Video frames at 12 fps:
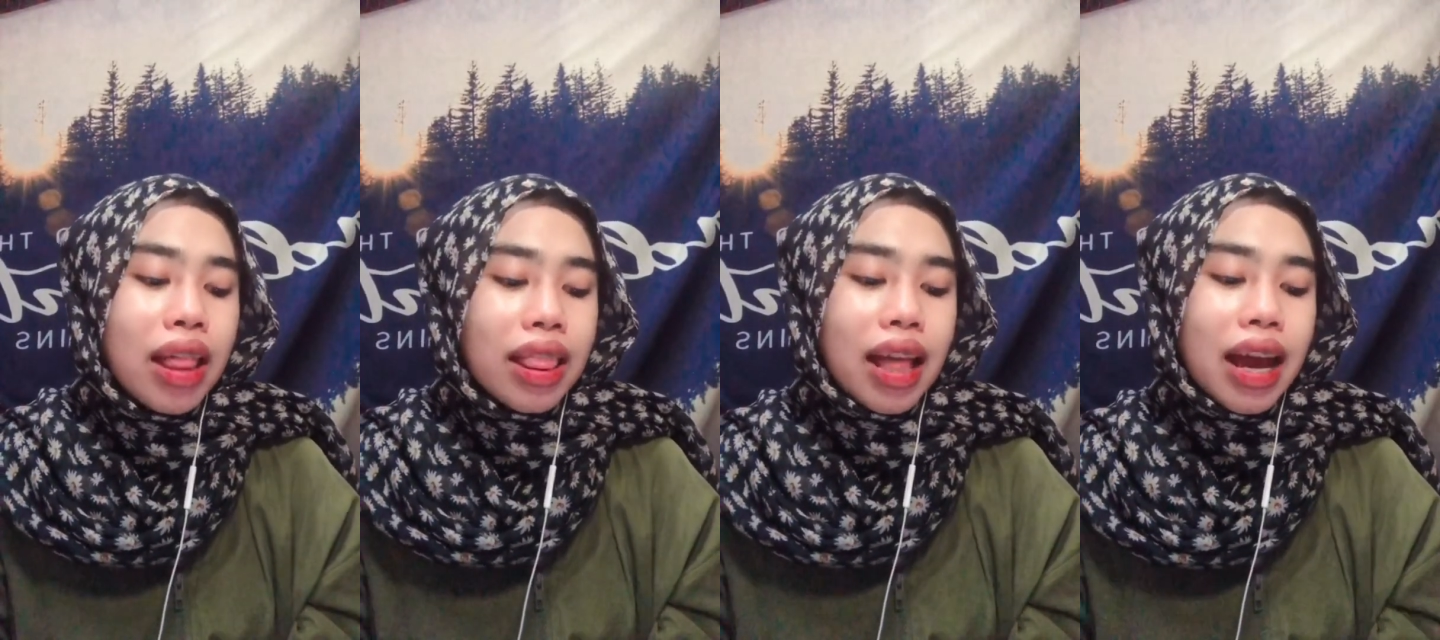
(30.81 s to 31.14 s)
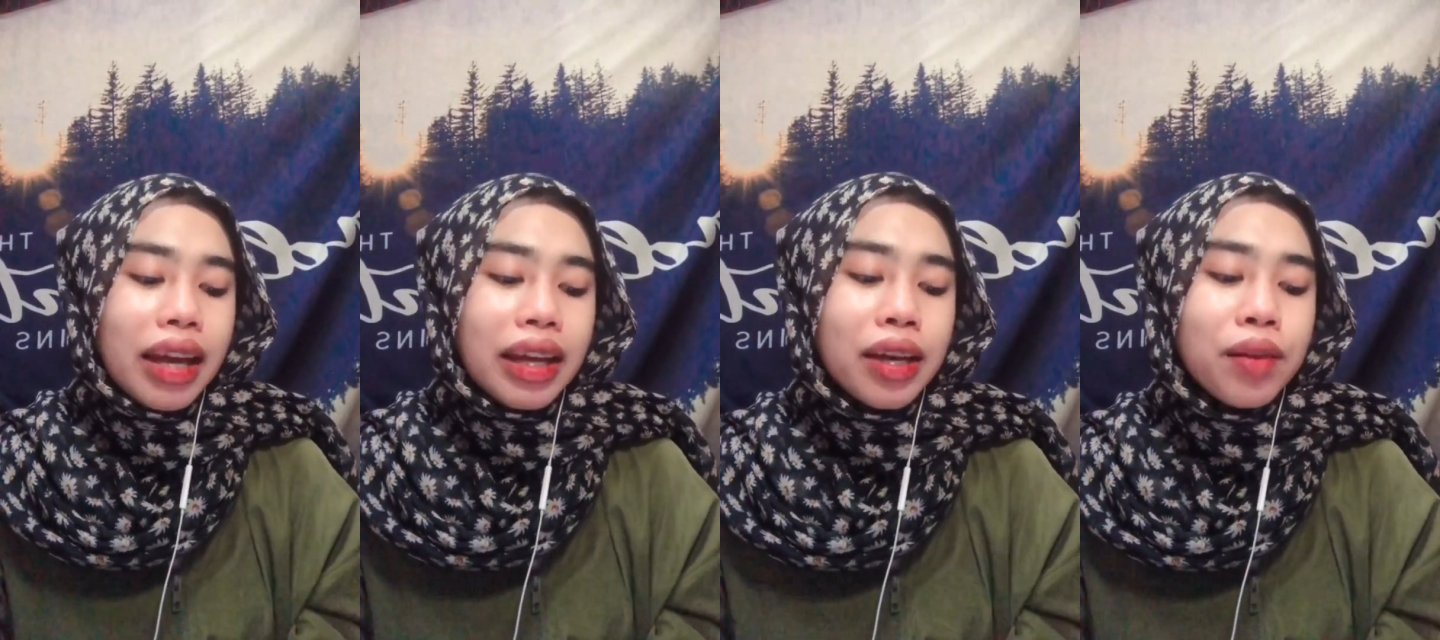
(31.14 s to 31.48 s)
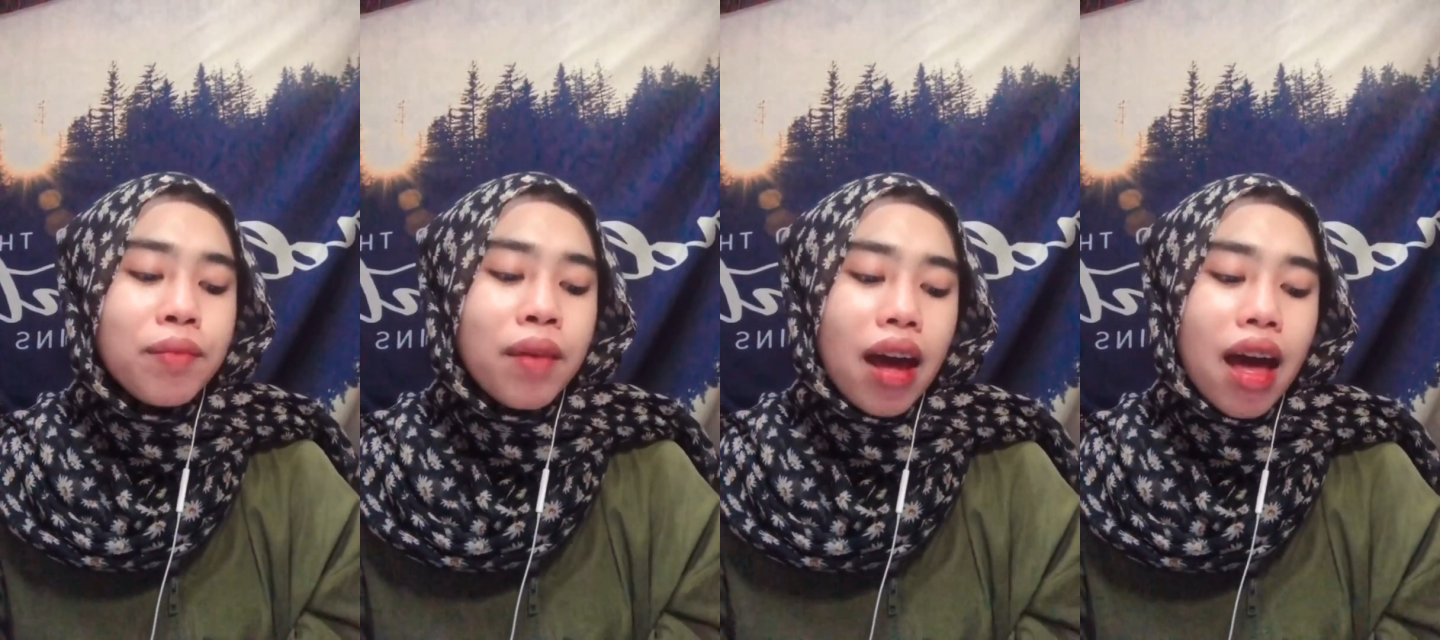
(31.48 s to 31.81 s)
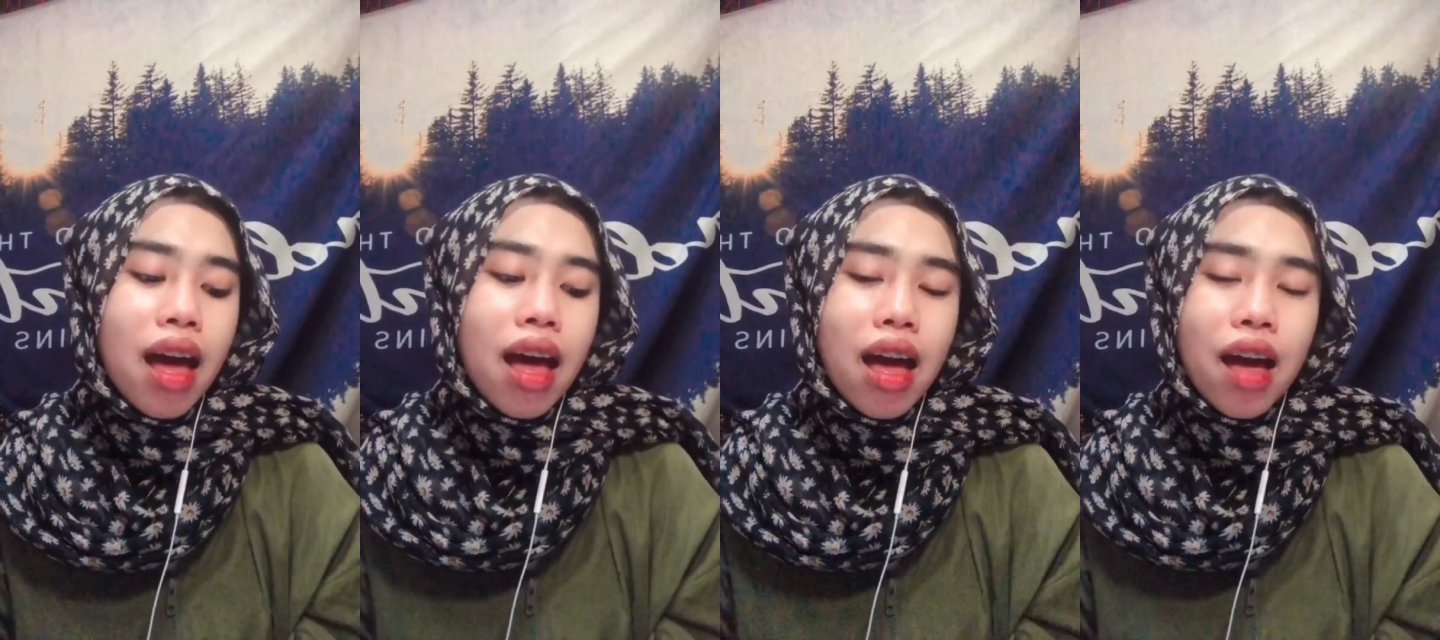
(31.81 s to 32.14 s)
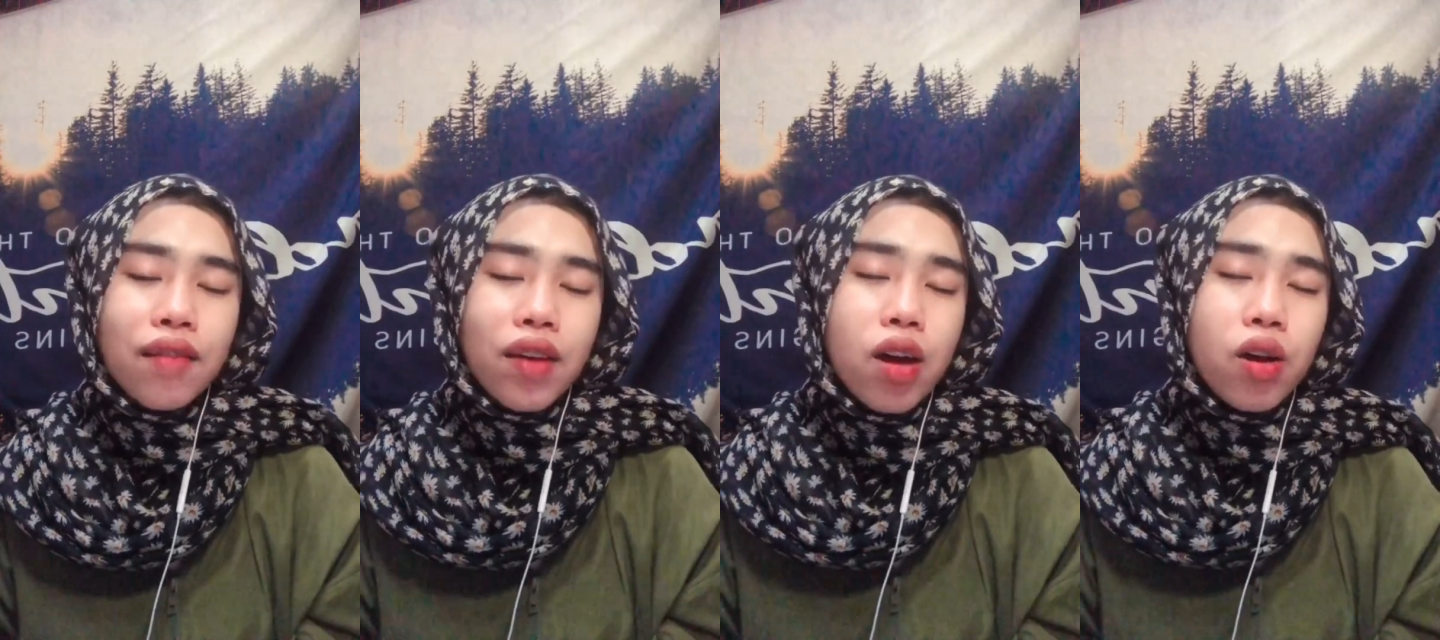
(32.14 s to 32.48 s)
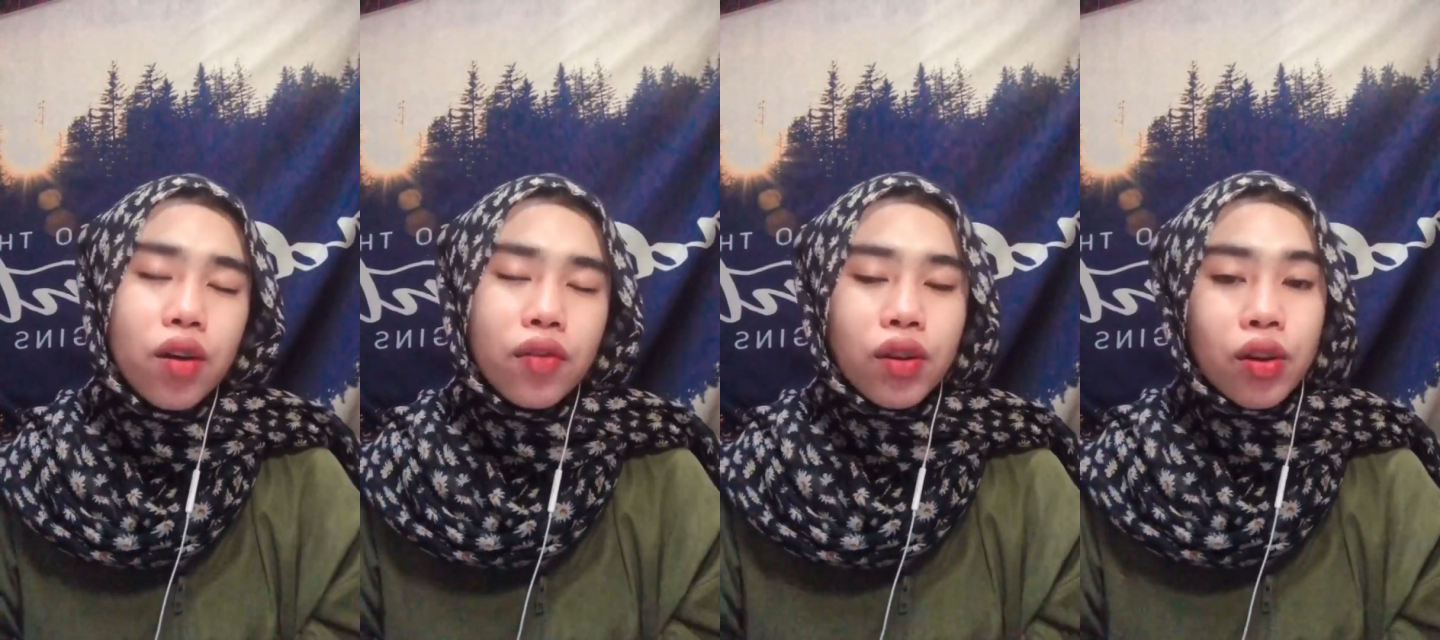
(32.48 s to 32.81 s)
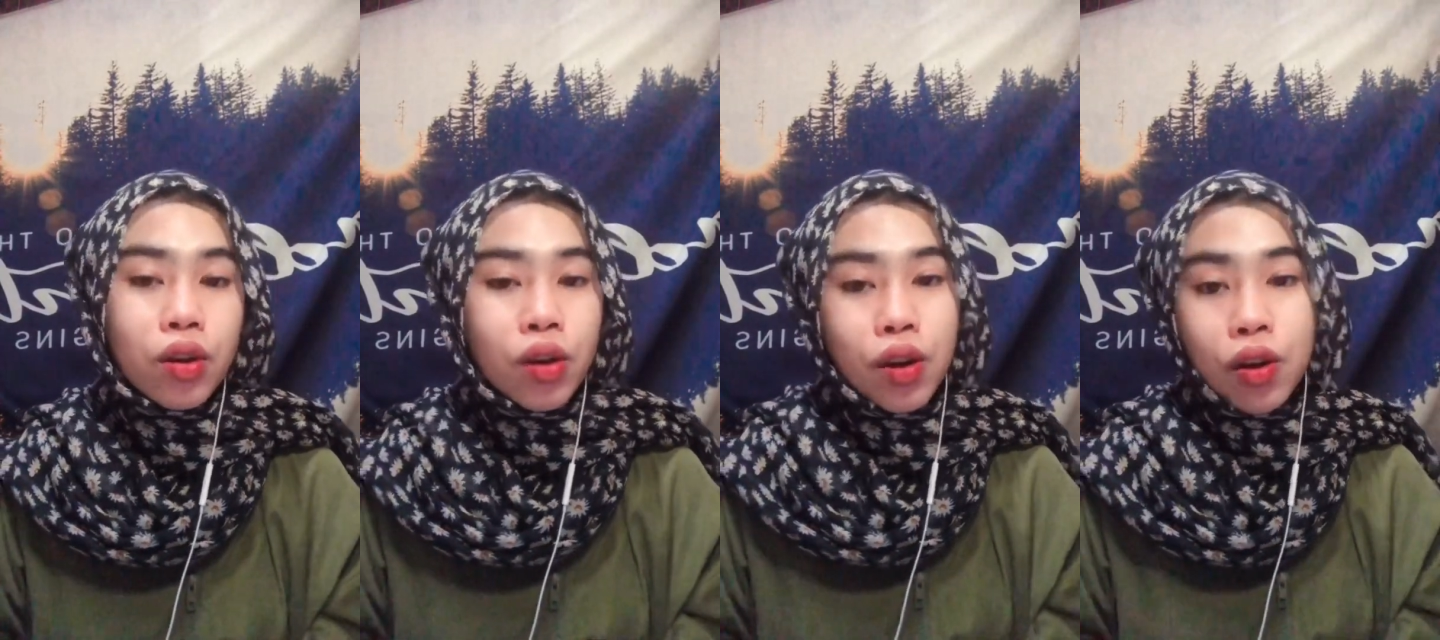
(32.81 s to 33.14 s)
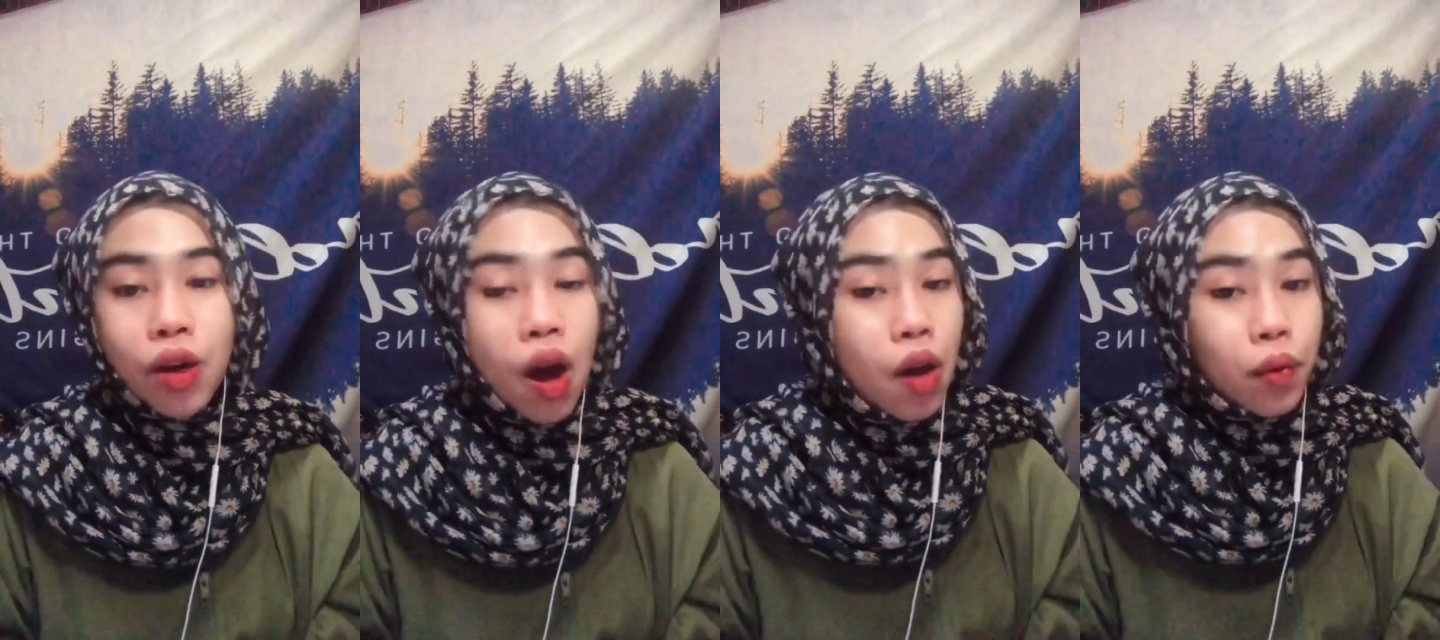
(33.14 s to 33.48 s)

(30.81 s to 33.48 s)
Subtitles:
like I'm half of a hoe.